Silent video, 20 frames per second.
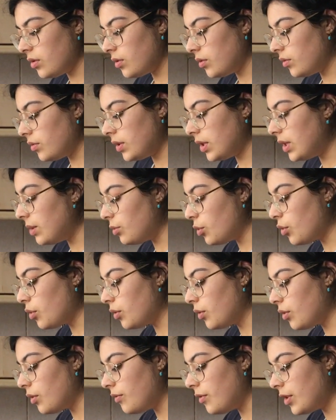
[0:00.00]
keep going
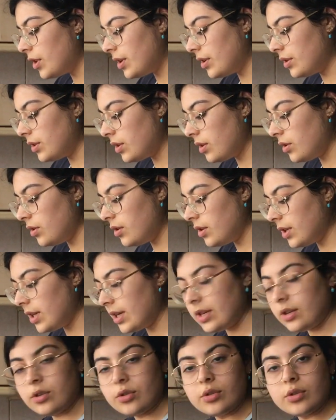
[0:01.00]
over it until you get
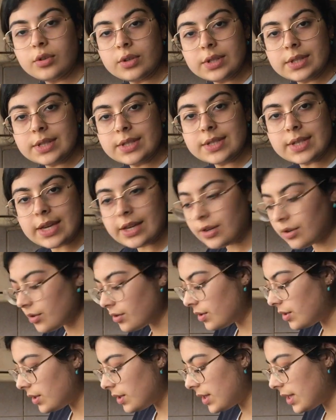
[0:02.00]
your desired
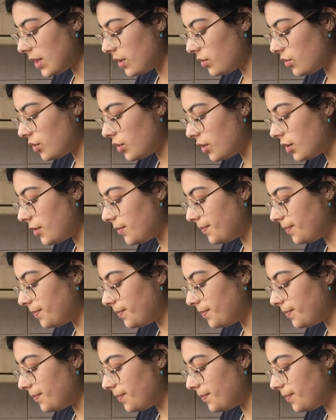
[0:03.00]
texture.